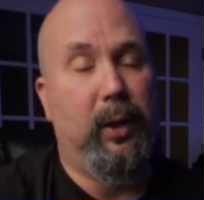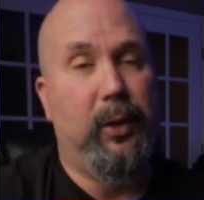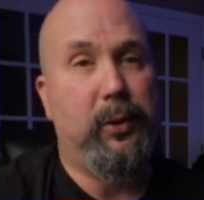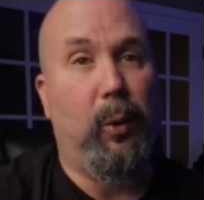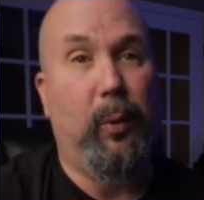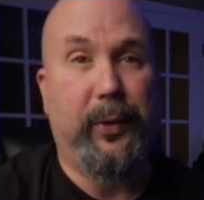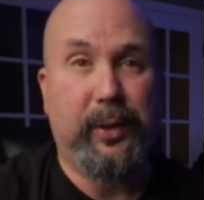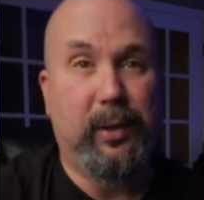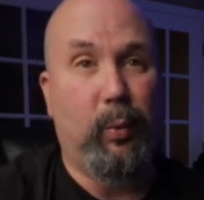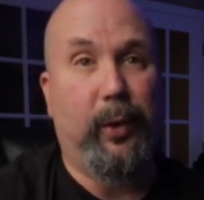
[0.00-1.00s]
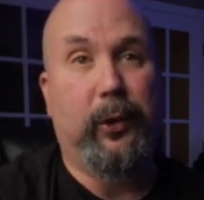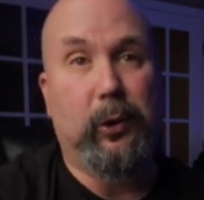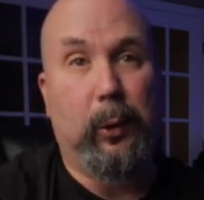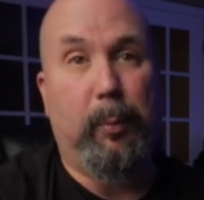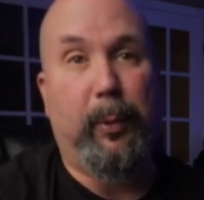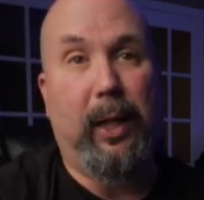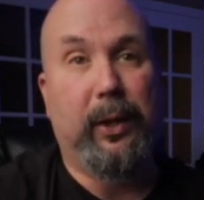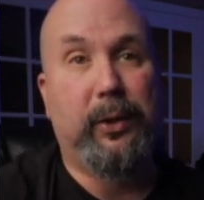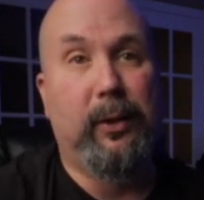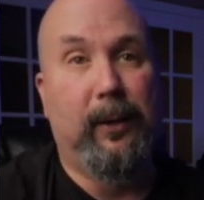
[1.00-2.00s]
So this is where the global
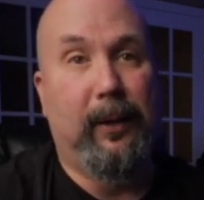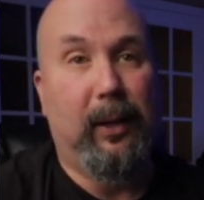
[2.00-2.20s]
blocks